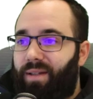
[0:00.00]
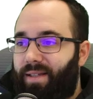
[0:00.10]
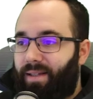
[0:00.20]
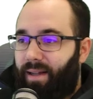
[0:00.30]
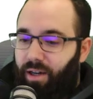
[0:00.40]

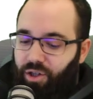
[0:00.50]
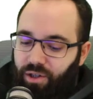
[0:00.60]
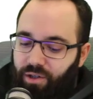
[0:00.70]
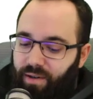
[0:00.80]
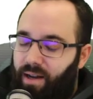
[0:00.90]
this selection,
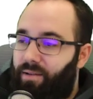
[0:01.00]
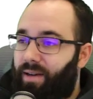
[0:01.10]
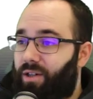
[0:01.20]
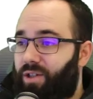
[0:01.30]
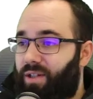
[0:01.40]
so now I
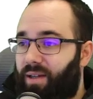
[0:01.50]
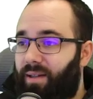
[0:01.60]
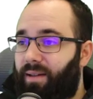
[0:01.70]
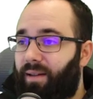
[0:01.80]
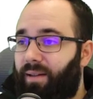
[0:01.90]
can just
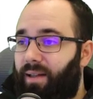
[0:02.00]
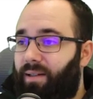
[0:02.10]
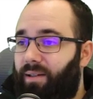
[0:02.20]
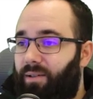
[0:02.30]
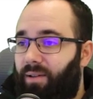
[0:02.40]
hit
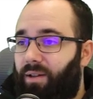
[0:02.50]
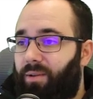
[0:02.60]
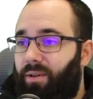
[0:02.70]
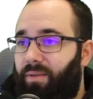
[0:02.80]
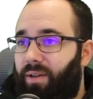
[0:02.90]
delete to get
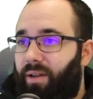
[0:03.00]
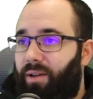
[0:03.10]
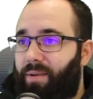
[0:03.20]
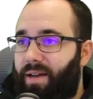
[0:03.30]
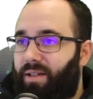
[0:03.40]
rid of the,
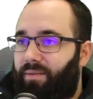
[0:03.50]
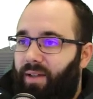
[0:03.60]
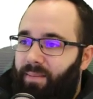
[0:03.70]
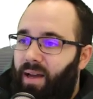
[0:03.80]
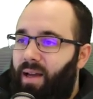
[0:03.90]
the rest of
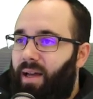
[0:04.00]
them.